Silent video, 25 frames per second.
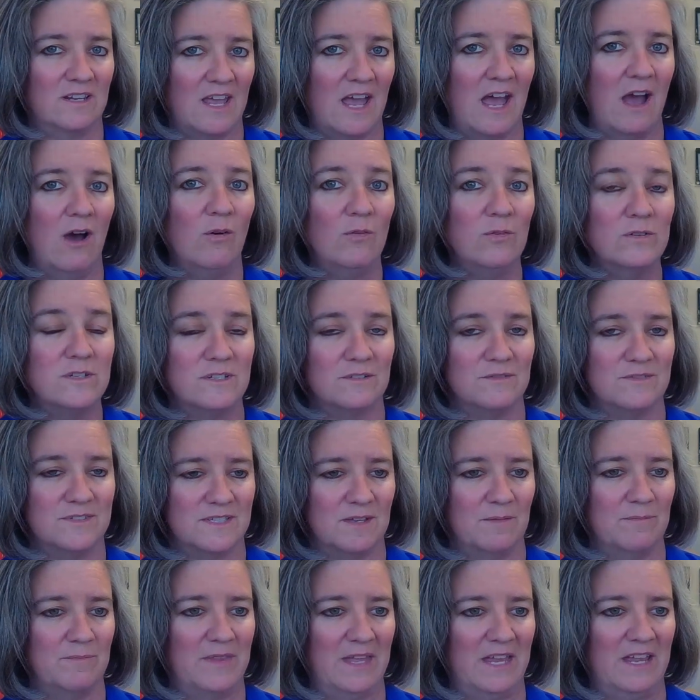count of
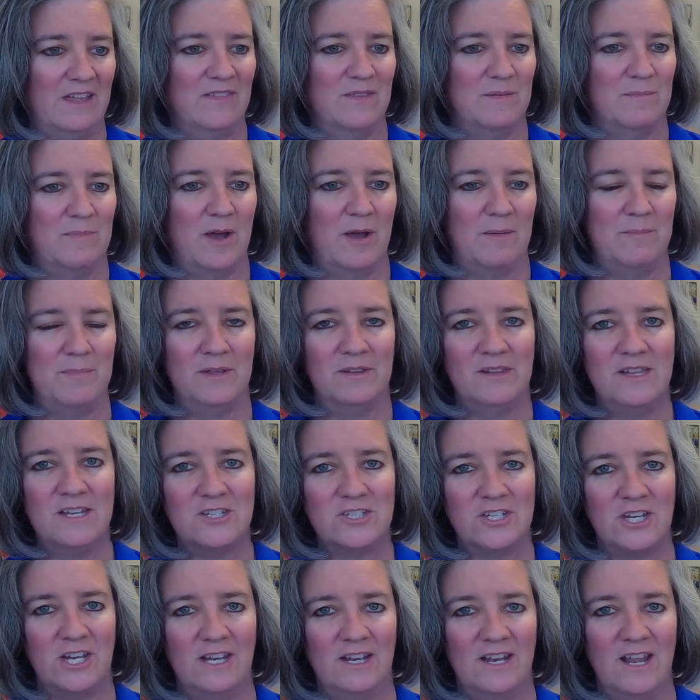something in the
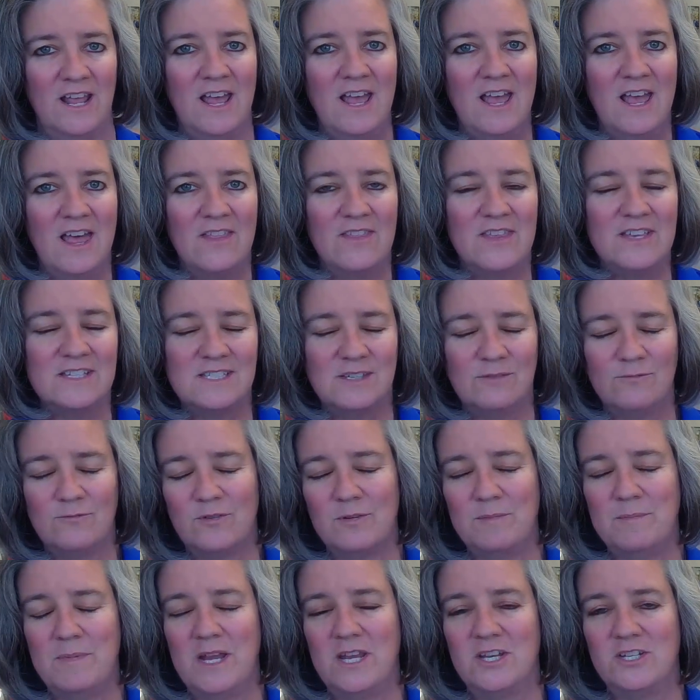population. This
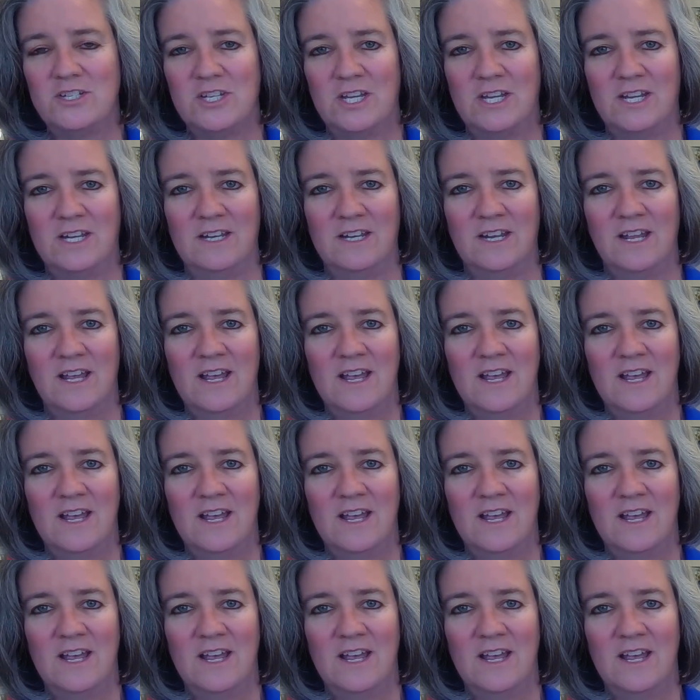information